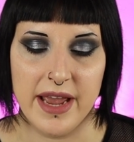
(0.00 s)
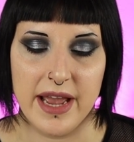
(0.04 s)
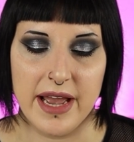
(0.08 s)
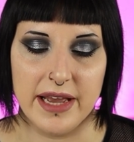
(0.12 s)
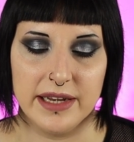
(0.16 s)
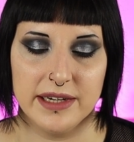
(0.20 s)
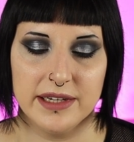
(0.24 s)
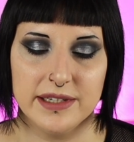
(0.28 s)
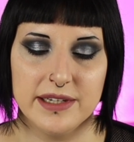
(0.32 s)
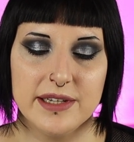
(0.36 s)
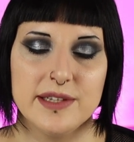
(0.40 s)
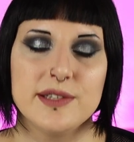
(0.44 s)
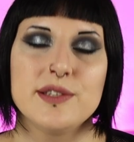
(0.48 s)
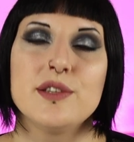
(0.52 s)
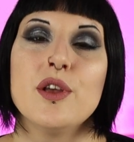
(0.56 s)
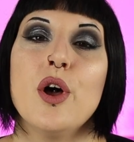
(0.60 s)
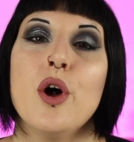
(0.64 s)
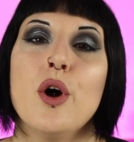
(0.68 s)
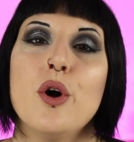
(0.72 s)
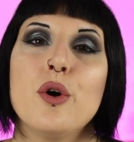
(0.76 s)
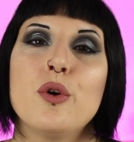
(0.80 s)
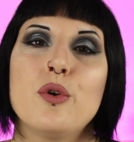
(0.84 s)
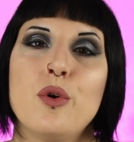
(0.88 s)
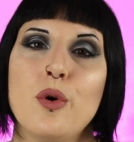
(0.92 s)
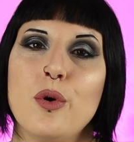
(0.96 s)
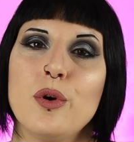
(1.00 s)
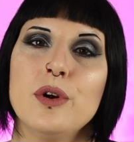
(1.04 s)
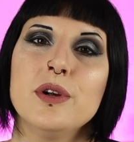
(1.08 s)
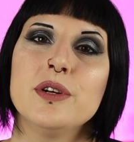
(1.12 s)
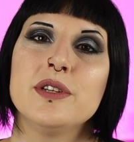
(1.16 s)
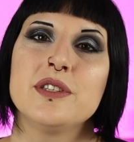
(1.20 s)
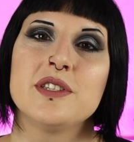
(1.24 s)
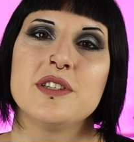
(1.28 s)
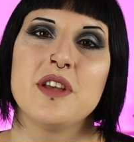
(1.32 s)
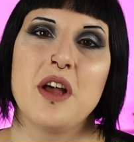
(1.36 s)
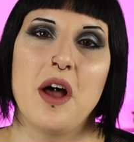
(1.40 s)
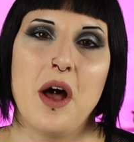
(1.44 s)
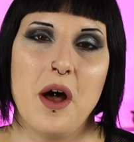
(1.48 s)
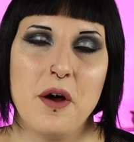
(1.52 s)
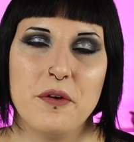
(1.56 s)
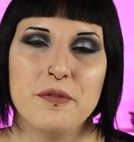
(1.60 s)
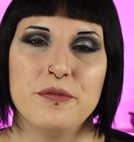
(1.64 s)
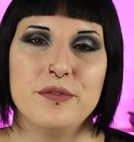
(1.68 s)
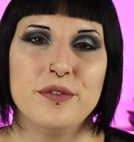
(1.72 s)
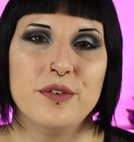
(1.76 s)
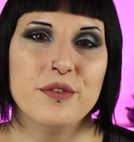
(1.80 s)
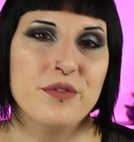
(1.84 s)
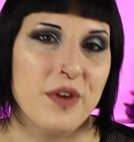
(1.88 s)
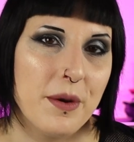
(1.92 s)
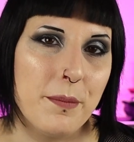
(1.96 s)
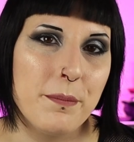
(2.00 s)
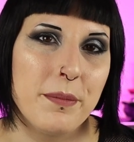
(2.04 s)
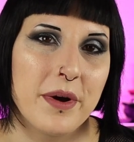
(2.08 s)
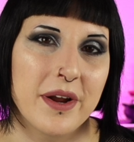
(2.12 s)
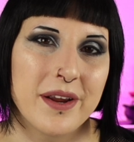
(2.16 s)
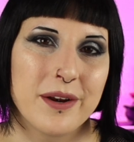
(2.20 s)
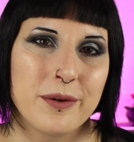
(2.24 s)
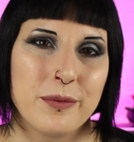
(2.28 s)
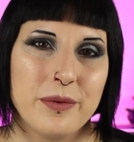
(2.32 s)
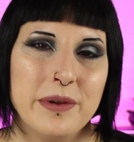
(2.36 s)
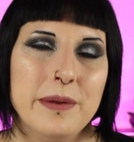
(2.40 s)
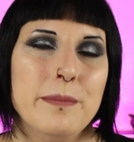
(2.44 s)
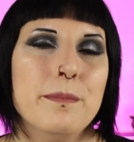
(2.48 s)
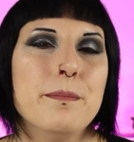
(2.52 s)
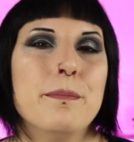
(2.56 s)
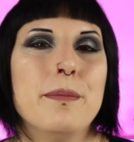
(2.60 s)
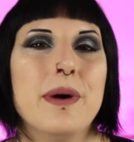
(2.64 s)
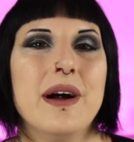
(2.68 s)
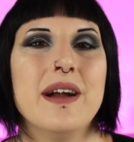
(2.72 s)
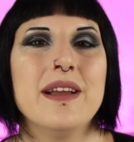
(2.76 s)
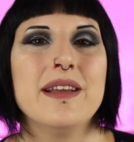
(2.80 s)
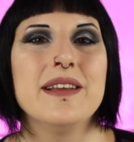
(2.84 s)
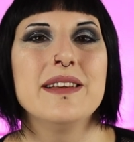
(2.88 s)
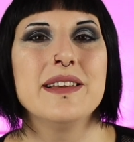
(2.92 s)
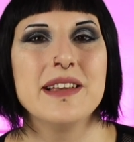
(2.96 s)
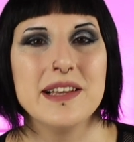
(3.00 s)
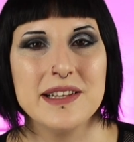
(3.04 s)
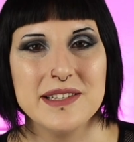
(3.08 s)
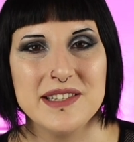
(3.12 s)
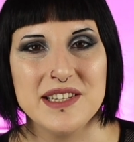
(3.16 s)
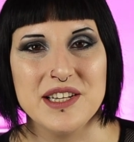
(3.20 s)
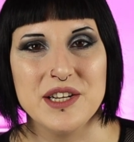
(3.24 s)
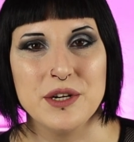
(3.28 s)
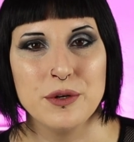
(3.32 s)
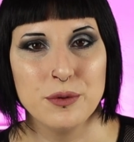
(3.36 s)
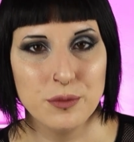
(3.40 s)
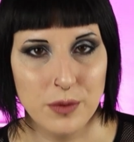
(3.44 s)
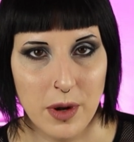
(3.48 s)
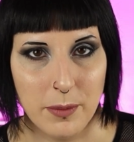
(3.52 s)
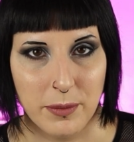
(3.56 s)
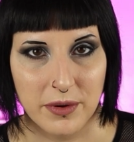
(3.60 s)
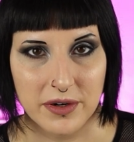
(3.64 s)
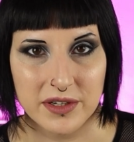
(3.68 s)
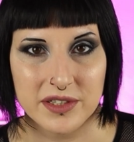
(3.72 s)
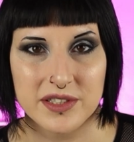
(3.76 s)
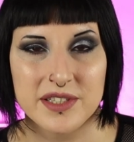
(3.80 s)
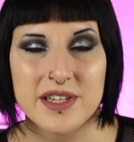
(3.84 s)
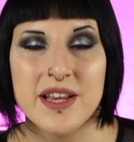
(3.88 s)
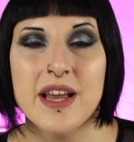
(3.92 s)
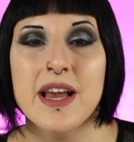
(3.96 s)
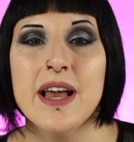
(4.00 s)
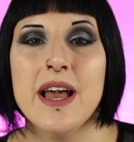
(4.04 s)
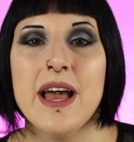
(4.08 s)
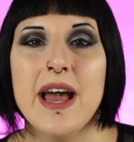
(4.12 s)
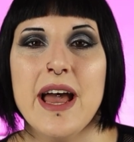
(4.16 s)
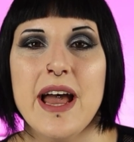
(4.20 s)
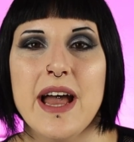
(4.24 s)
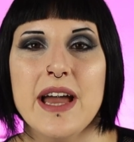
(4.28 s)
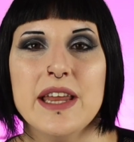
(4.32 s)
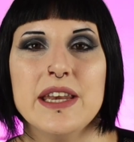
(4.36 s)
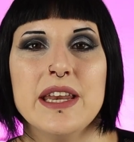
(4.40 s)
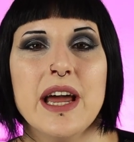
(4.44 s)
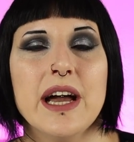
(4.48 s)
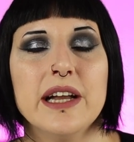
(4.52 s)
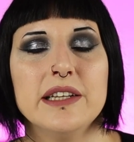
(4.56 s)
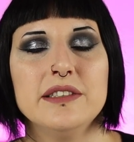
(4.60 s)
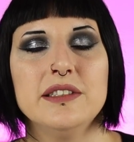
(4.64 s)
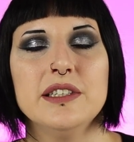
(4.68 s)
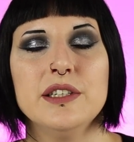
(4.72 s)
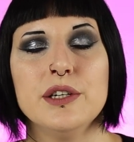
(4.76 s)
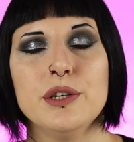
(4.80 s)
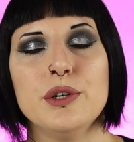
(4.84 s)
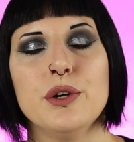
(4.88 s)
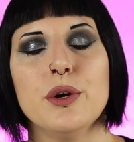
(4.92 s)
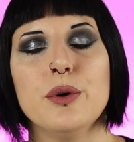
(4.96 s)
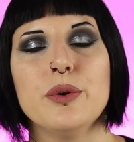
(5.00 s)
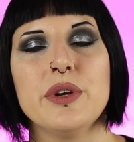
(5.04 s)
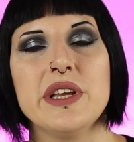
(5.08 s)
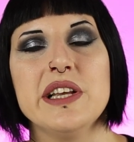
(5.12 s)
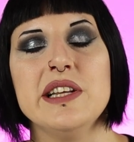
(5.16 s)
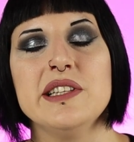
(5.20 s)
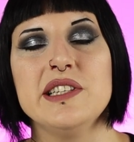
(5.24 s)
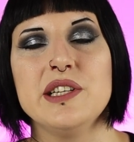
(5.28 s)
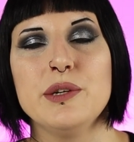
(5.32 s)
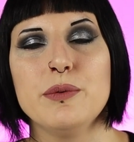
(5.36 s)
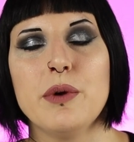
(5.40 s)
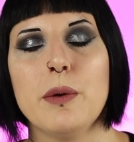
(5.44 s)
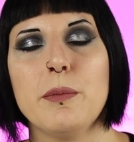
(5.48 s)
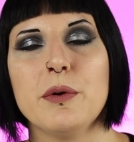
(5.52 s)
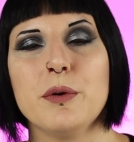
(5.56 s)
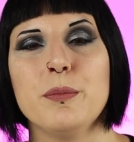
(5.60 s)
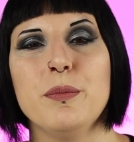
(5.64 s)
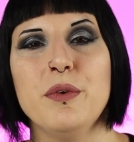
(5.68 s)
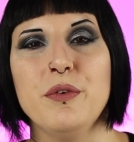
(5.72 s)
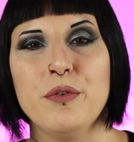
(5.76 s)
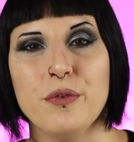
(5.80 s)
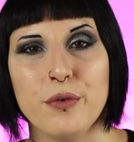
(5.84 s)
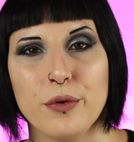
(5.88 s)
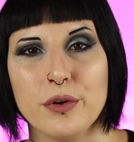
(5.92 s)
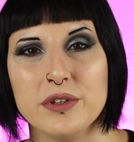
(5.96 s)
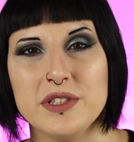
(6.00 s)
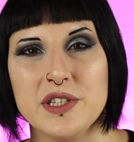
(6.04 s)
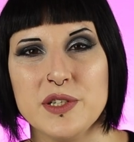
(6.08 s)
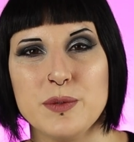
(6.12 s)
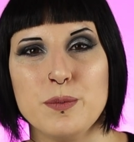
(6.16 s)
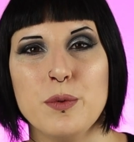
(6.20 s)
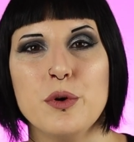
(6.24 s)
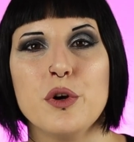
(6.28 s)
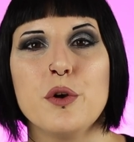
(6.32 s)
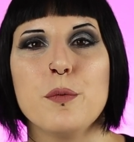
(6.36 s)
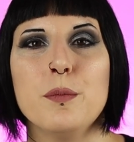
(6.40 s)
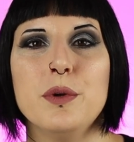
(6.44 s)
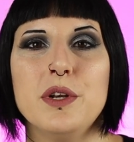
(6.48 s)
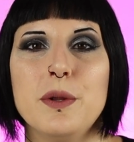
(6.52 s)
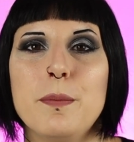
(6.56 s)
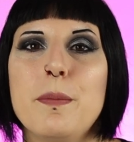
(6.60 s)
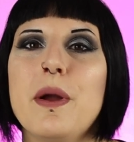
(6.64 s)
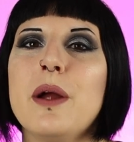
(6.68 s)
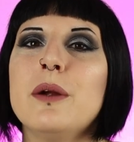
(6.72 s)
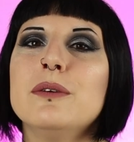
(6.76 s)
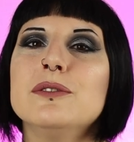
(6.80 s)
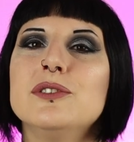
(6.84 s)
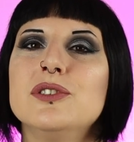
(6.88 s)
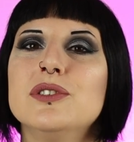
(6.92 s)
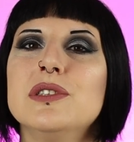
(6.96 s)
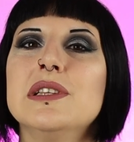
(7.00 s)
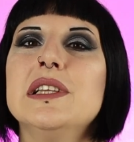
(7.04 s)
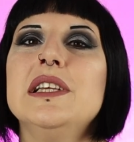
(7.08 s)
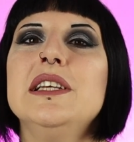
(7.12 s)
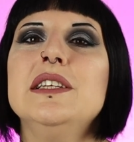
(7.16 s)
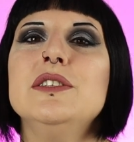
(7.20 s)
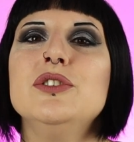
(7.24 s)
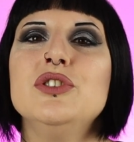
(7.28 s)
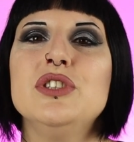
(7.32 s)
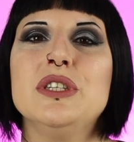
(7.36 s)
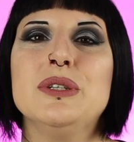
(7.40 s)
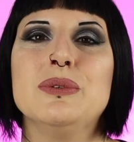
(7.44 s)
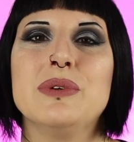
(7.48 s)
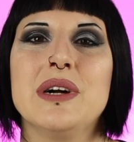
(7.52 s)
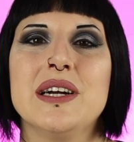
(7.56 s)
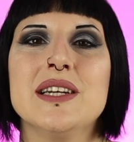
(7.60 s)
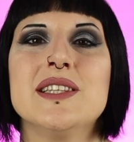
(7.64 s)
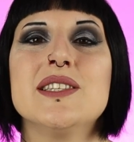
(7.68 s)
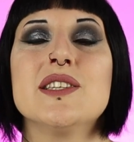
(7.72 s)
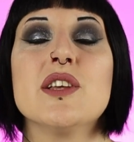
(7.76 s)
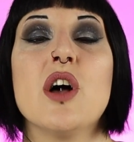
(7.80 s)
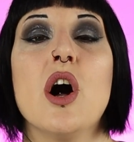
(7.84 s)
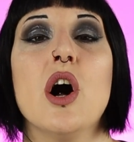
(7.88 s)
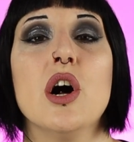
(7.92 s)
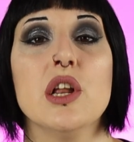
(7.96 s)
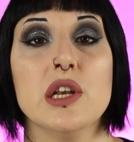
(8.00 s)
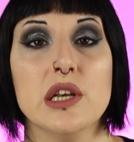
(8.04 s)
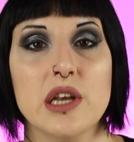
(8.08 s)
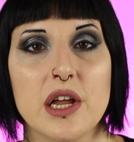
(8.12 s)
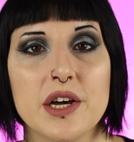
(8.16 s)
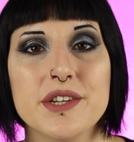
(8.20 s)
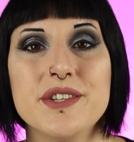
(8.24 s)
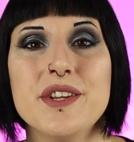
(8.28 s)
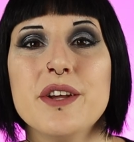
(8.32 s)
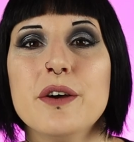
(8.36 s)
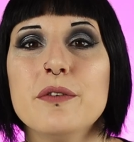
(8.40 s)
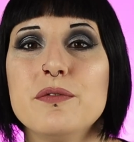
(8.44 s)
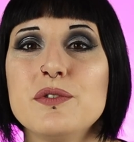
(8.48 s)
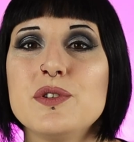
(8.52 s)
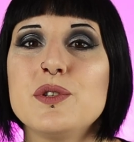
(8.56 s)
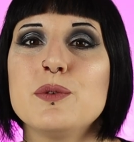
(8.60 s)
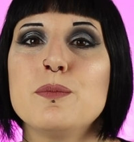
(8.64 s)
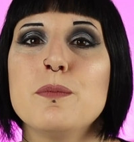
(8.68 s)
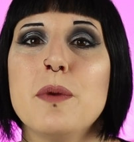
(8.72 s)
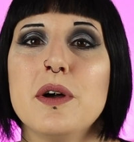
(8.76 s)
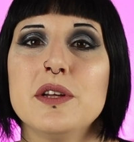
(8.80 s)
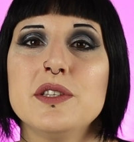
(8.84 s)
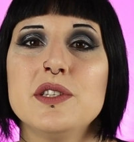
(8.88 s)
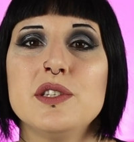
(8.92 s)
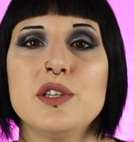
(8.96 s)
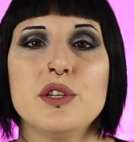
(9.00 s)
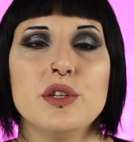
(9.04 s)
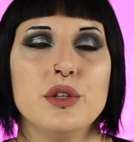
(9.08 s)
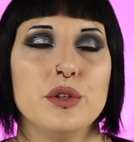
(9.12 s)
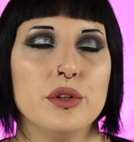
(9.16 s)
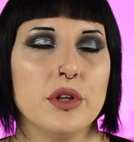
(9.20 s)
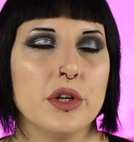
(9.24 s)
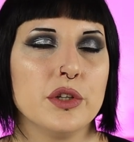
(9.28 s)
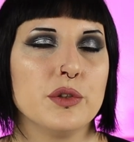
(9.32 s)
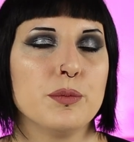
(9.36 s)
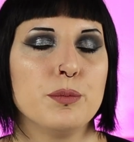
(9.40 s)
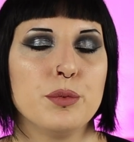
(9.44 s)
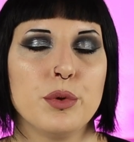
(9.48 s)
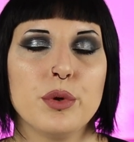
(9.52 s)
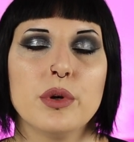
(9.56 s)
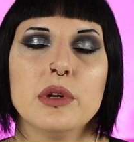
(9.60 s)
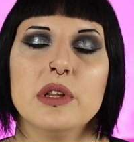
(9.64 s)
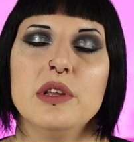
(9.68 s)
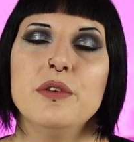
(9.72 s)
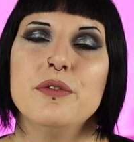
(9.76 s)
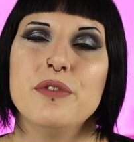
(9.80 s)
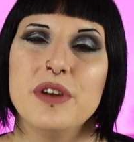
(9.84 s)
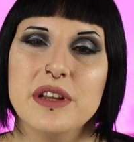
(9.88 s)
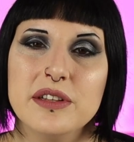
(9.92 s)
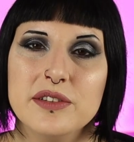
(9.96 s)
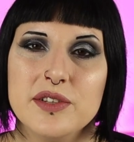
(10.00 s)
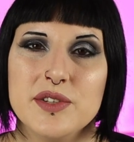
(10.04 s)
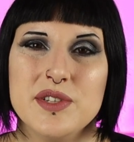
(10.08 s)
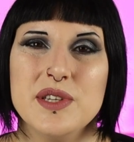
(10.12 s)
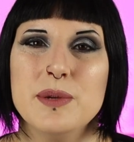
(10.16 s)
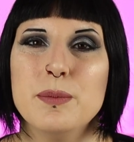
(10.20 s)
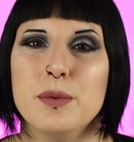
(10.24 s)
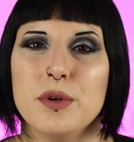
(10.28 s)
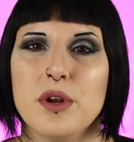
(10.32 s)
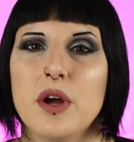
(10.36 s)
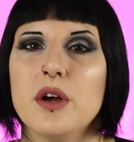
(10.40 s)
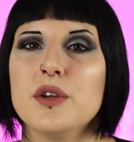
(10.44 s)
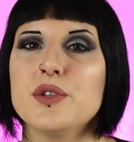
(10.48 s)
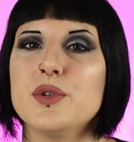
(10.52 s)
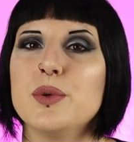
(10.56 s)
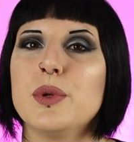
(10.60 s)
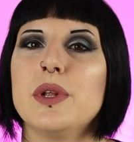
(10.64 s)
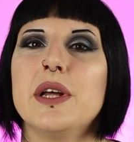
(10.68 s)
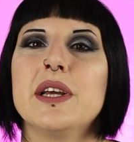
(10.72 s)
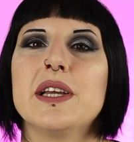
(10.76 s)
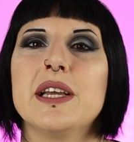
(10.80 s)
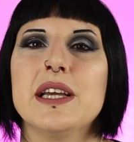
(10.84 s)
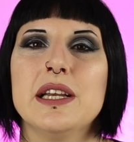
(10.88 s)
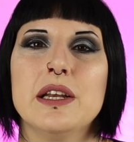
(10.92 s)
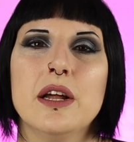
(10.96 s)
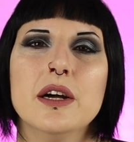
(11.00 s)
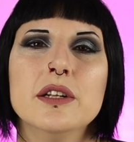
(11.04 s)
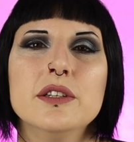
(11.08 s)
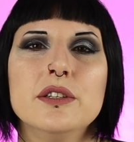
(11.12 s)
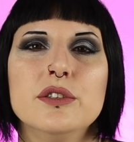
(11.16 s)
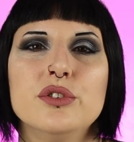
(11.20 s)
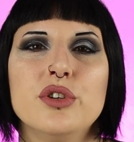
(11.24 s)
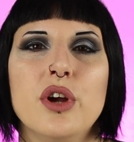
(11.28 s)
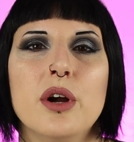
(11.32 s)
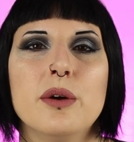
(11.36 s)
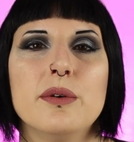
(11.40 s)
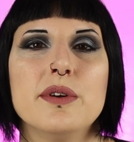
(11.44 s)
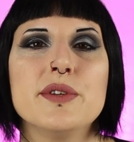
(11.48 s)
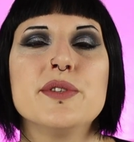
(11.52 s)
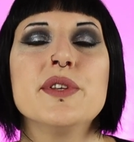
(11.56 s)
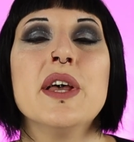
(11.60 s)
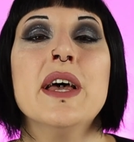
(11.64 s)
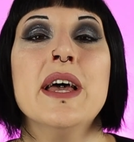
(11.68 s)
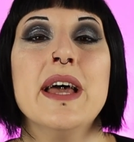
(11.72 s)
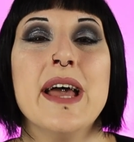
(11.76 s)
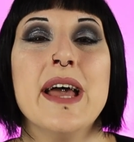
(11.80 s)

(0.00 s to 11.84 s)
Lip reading: And it is Court of the Vampire Queen by Katie Robert. And I didn't know Katie Robert before this book, but apparently she writes a lot of smut, not purely fantasy, but also like in other genres,